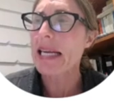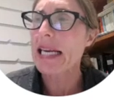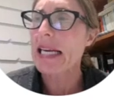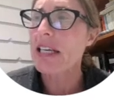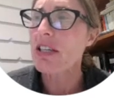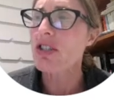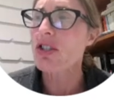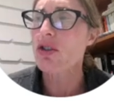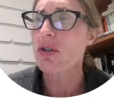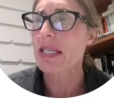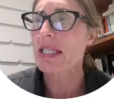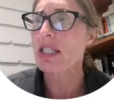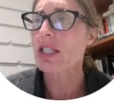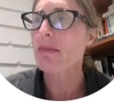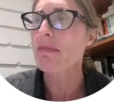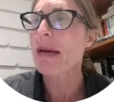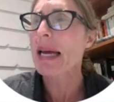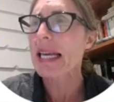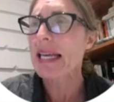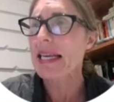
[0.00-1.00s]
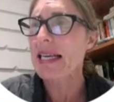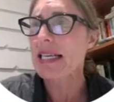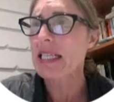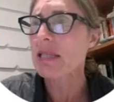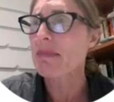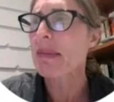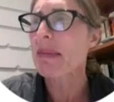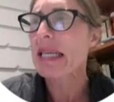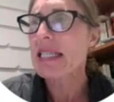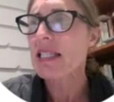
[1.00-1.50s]
industries to make
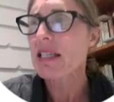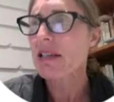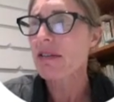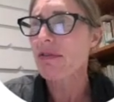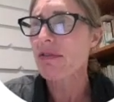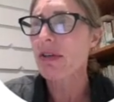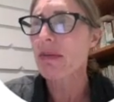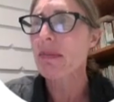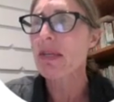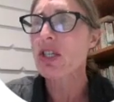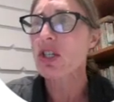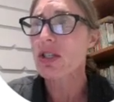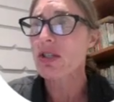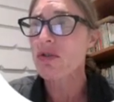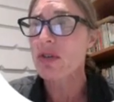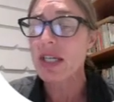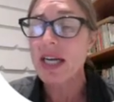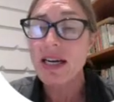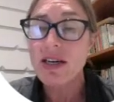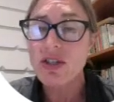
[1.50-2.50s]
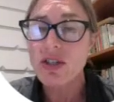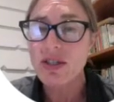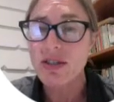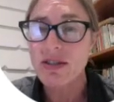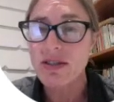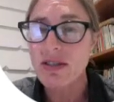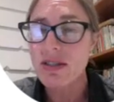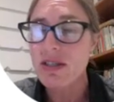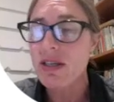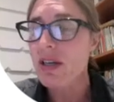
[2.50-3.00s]
expensive emissions
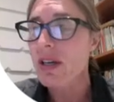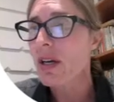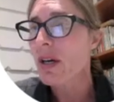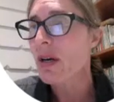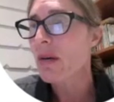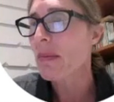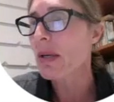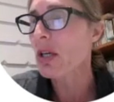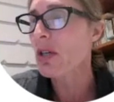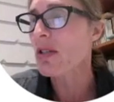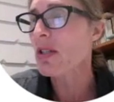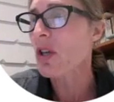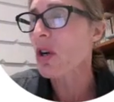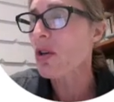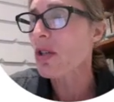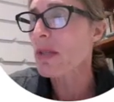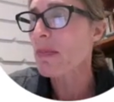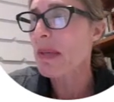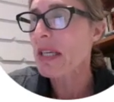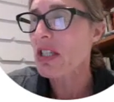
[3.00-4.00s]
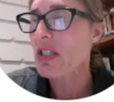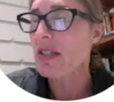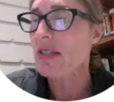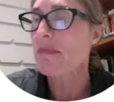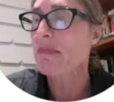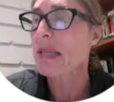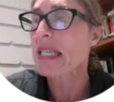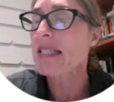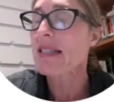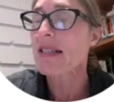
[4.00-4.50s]
reductions, because those
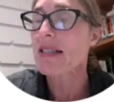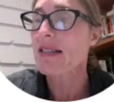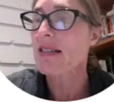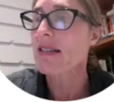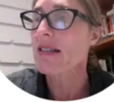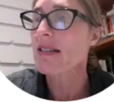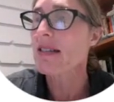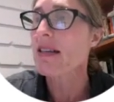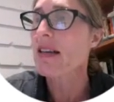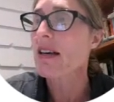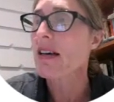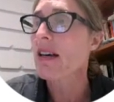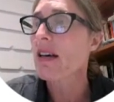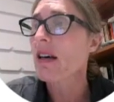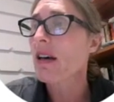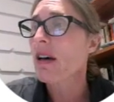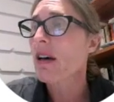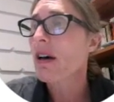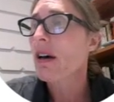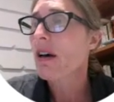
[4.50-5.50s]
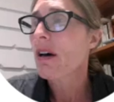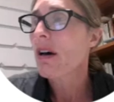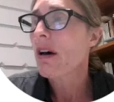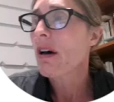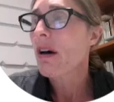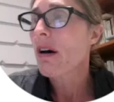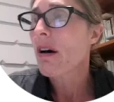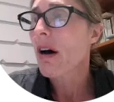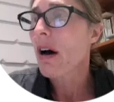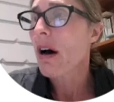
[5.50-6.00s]
businesses
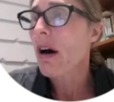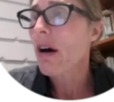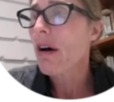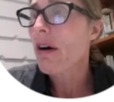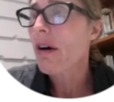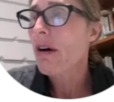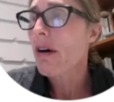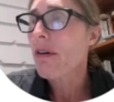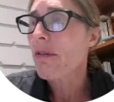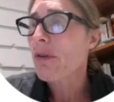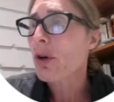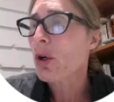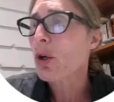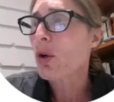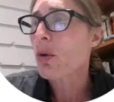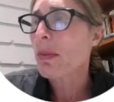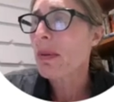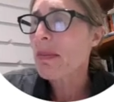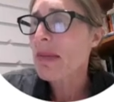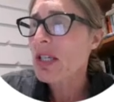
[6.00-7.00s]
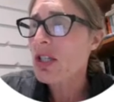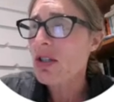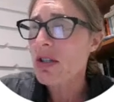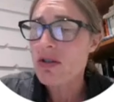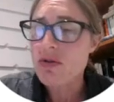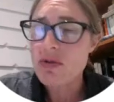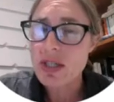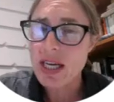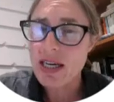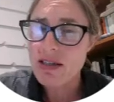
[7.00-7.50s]
for whom
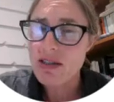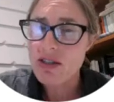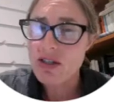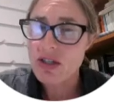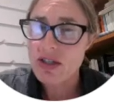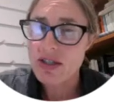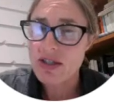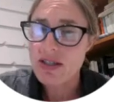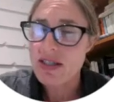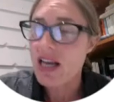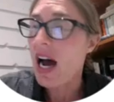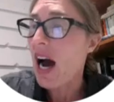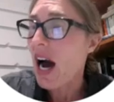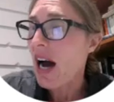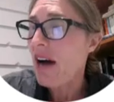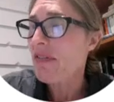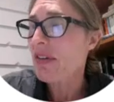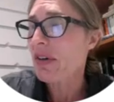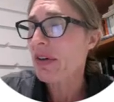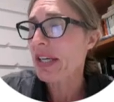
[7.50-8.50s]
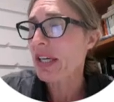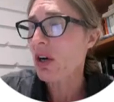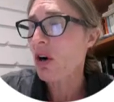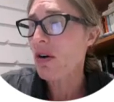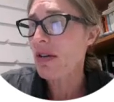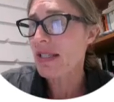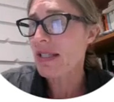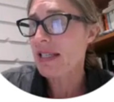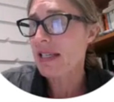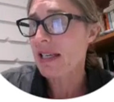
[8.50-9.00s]
emissions reductions are very
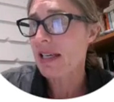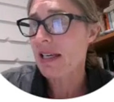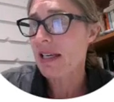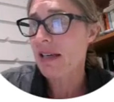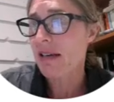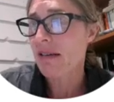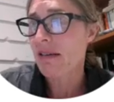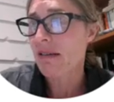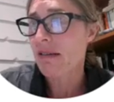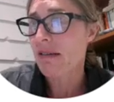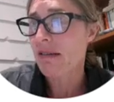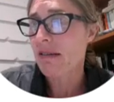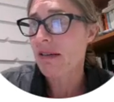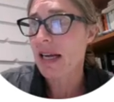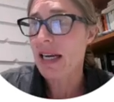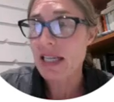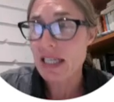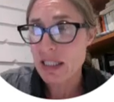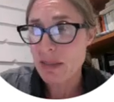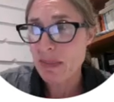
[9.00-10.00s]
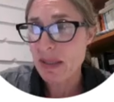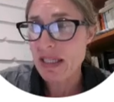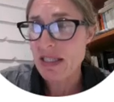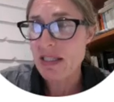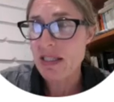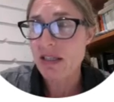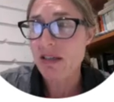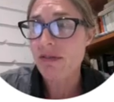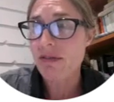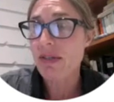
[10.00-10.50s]
costly and
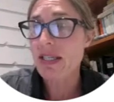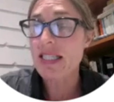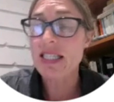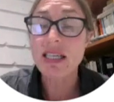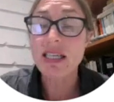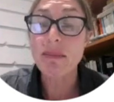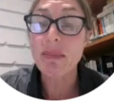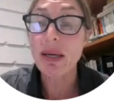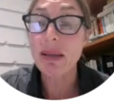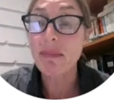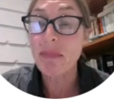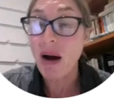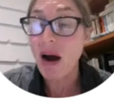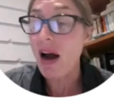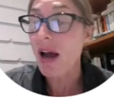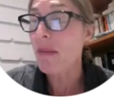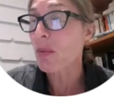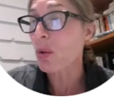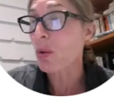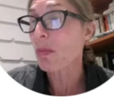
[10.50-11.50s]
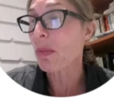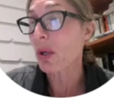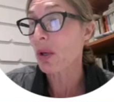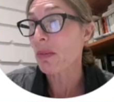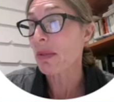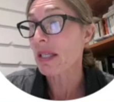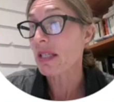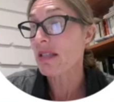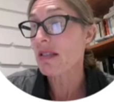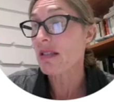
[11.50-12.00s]
expensive can simply buy more
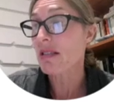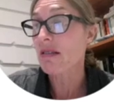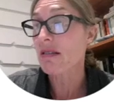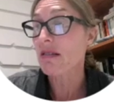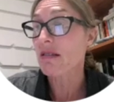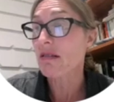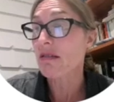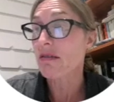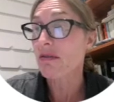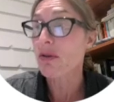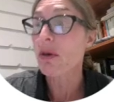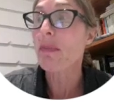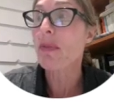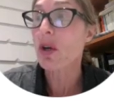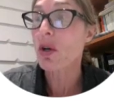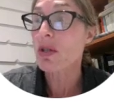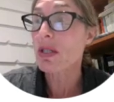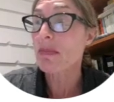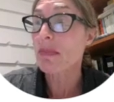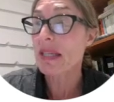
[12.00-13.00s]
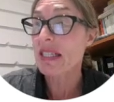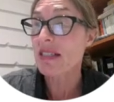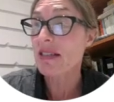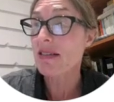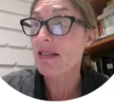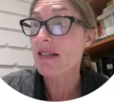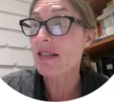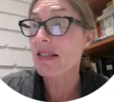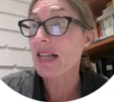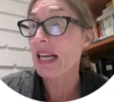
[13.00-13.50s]
permits from those
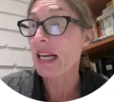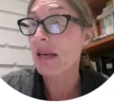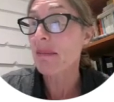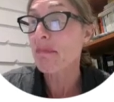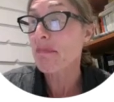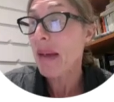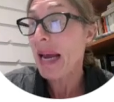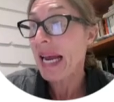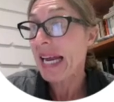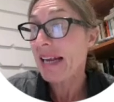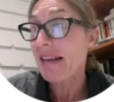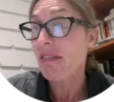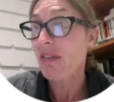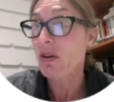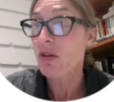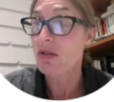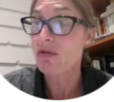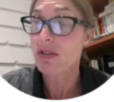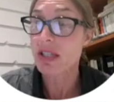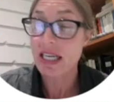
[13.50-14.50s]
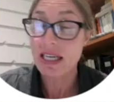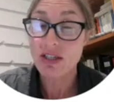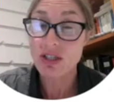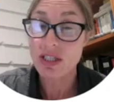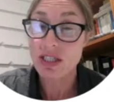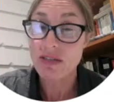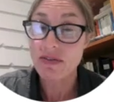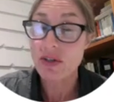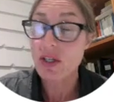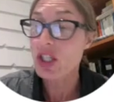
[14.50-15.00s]
businesses that can make those
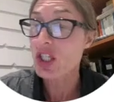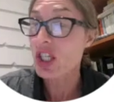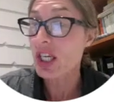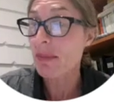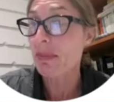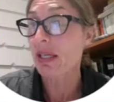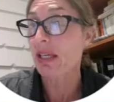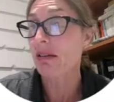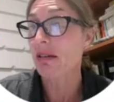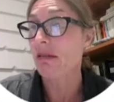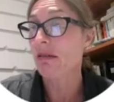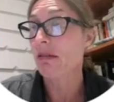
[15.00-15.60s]
reductions very cheaply